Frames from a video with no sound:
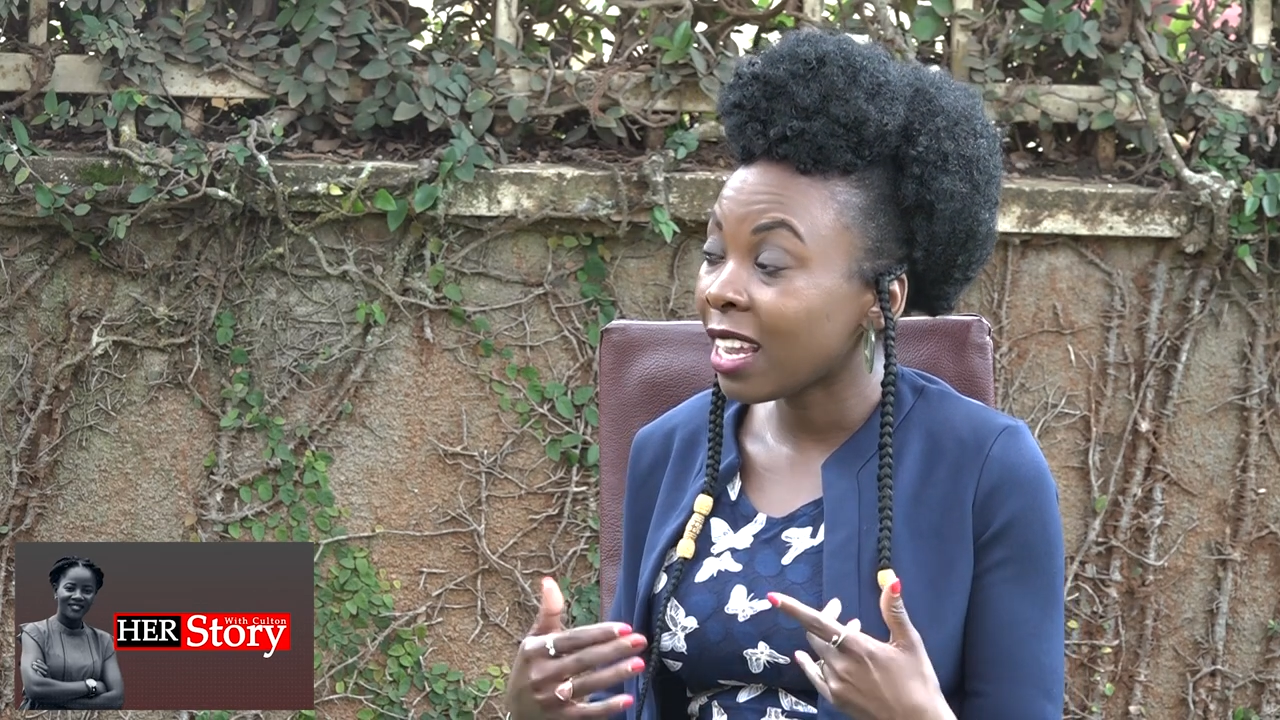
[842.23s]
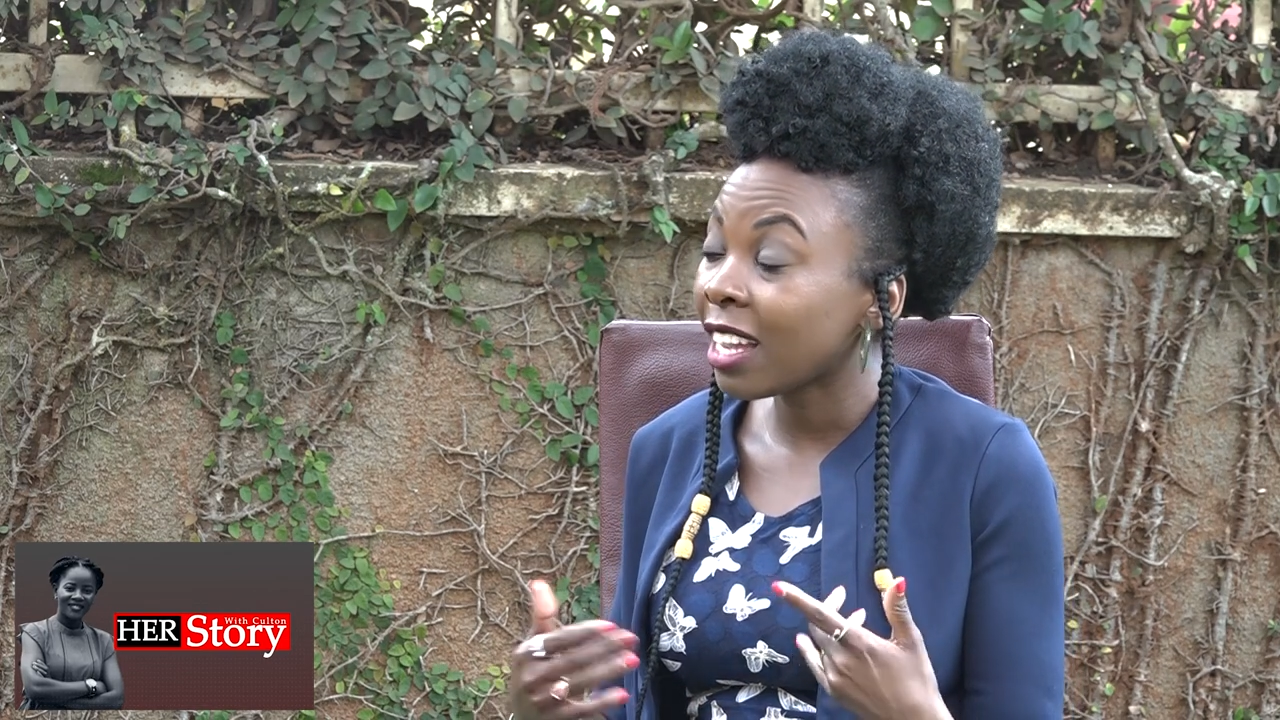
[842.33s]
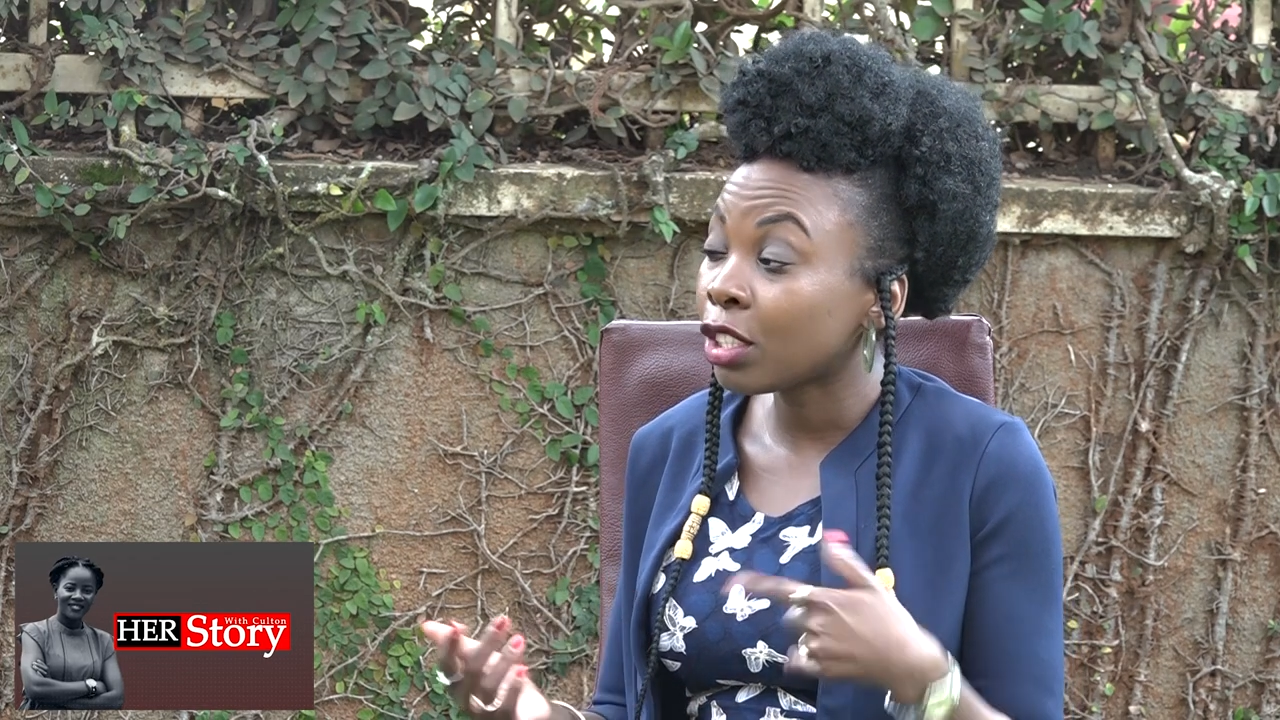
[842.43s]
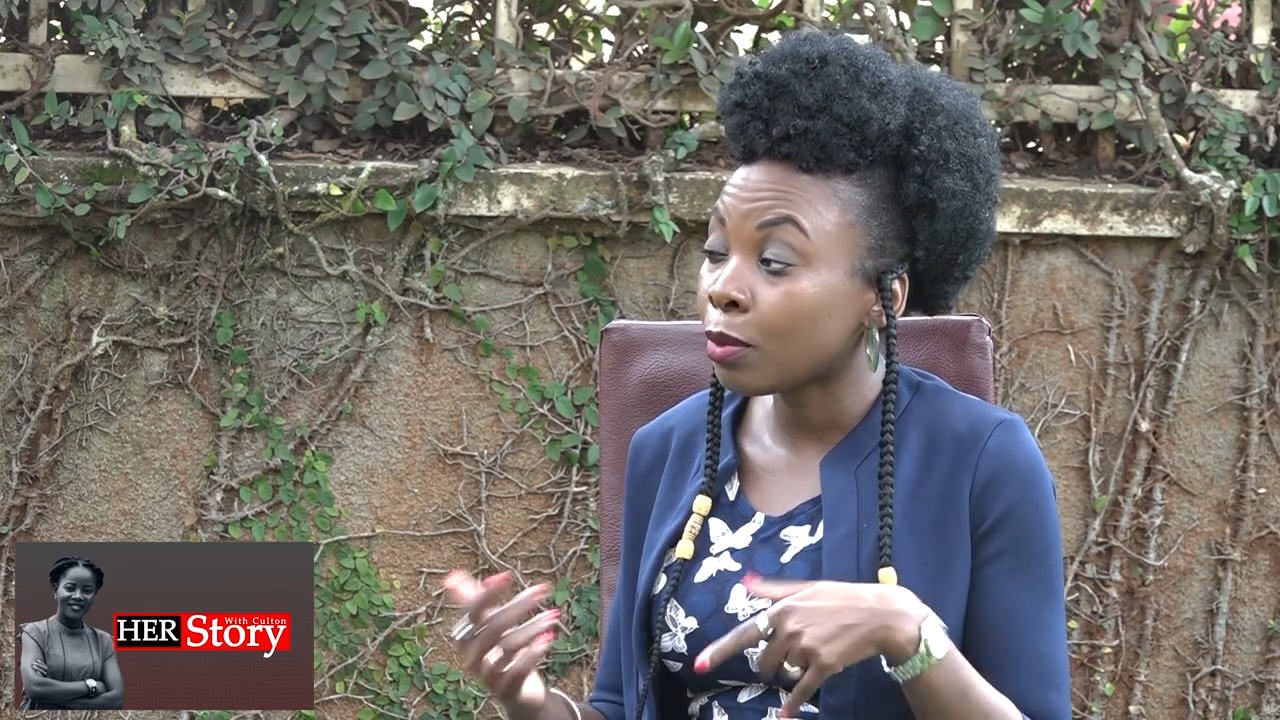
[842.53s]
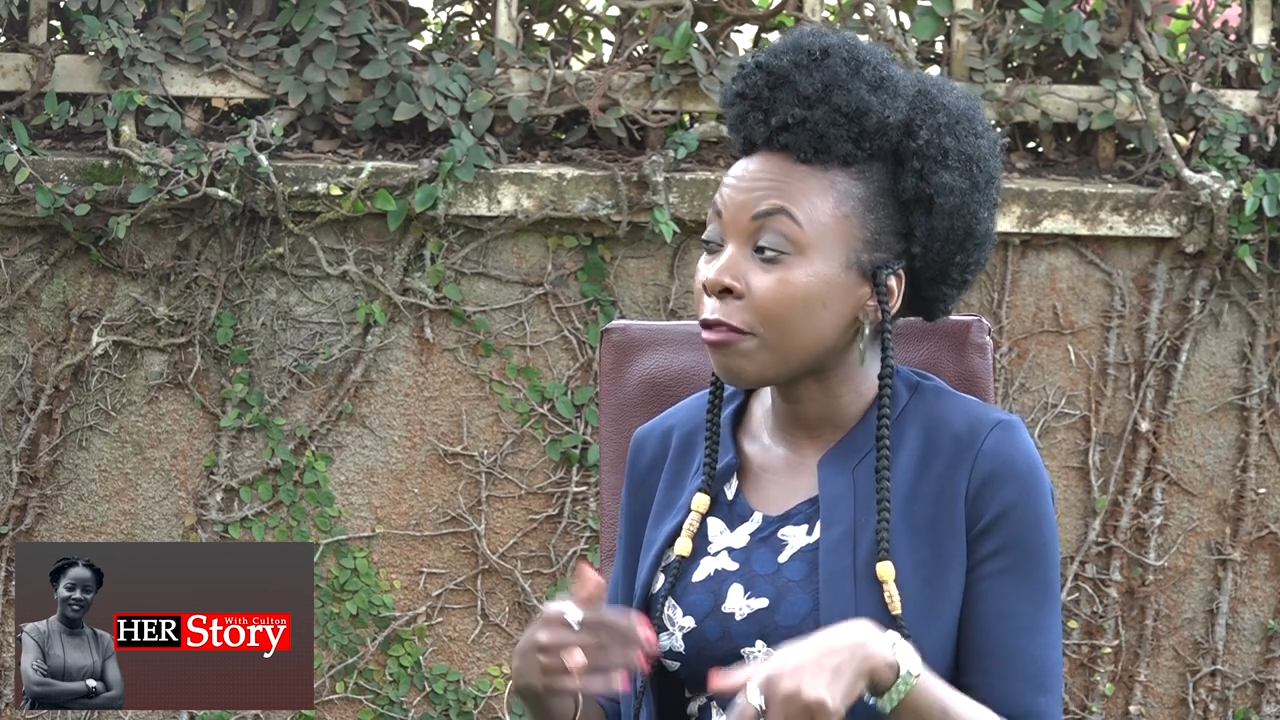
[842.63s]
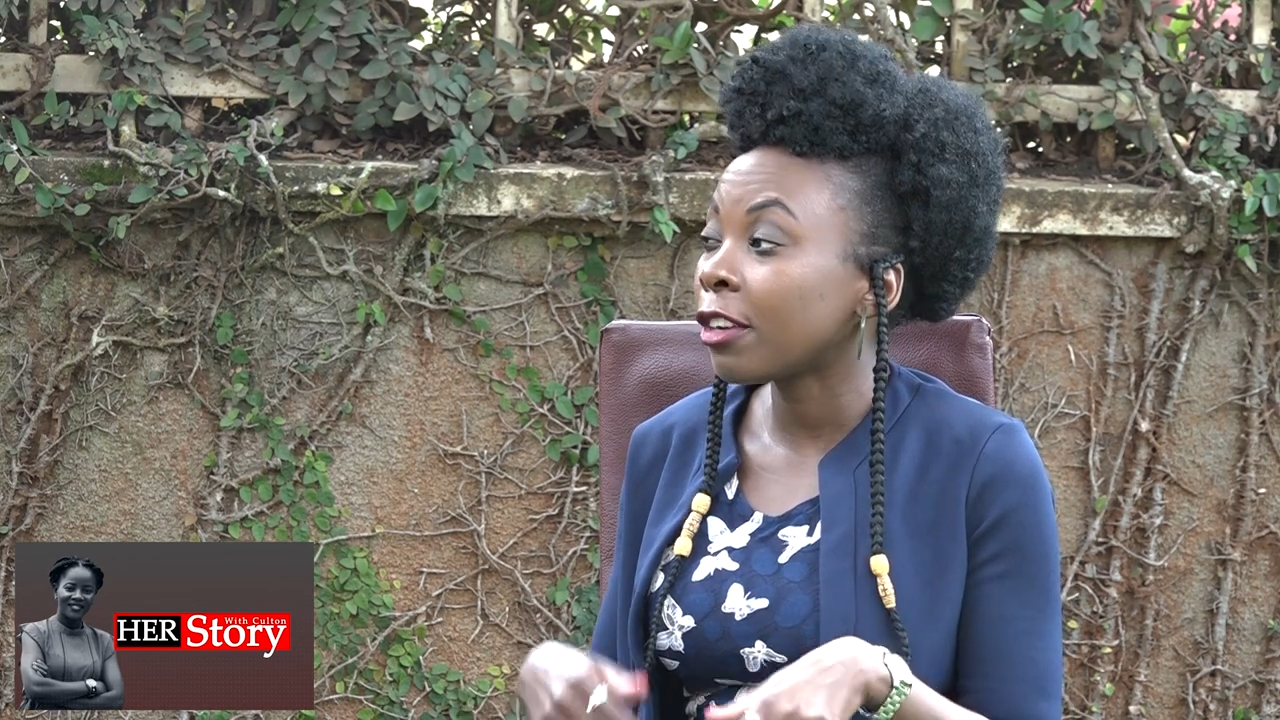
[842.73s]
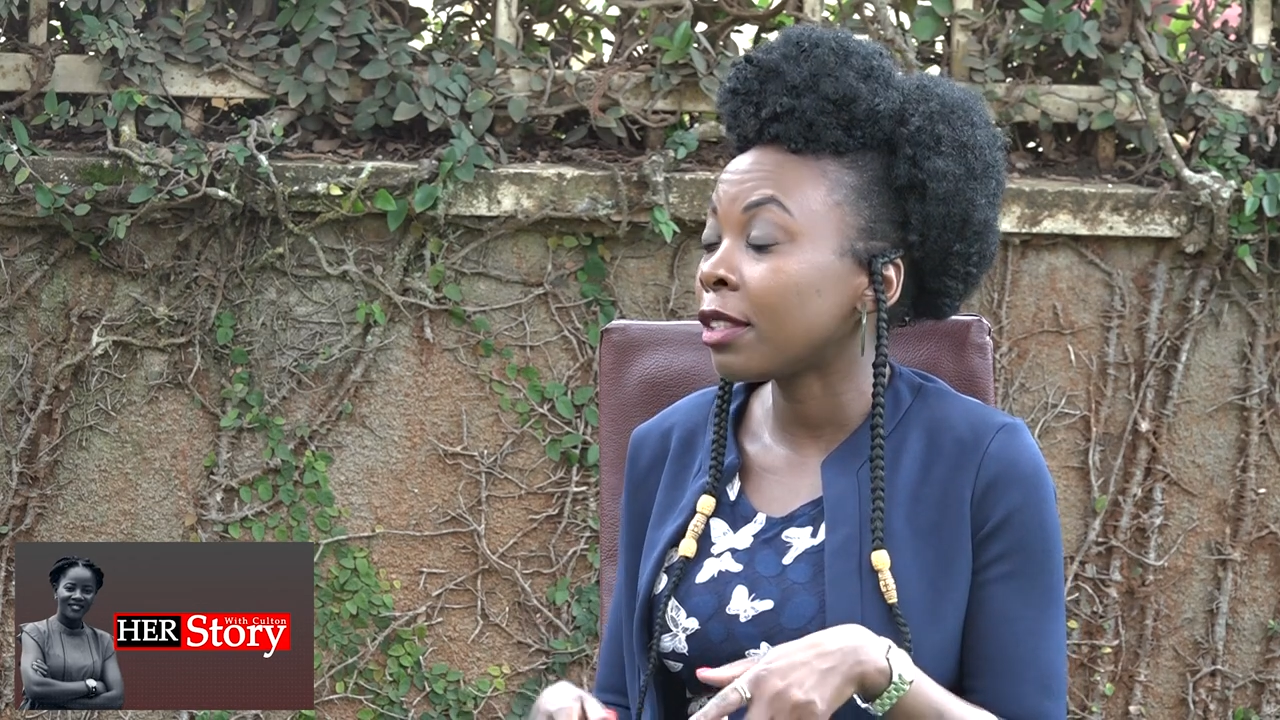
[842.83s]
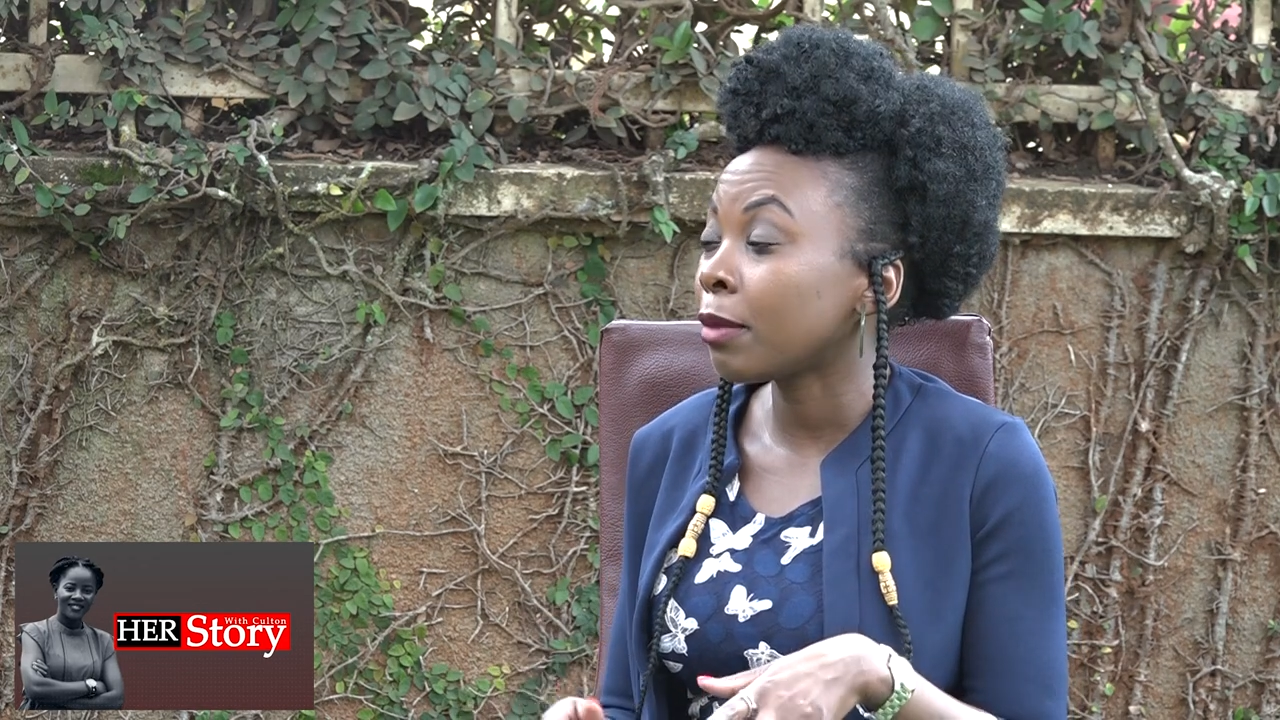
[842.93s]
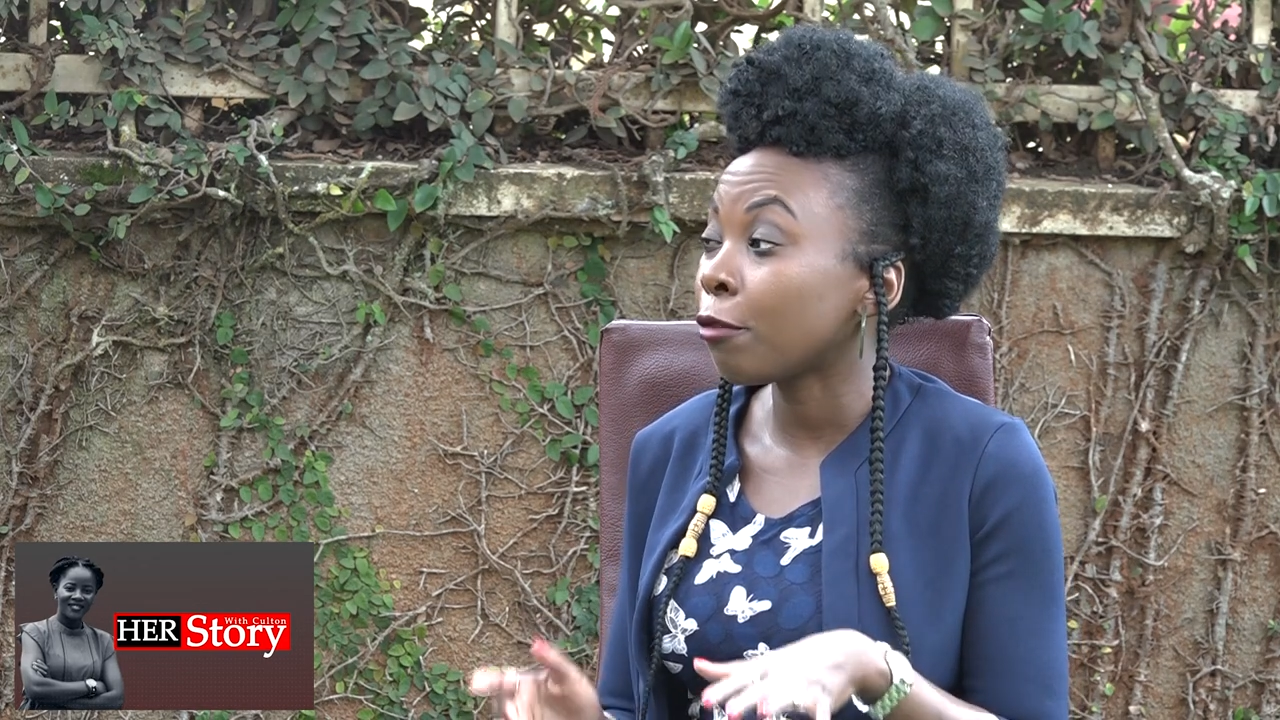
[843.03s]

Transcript: he had supervised me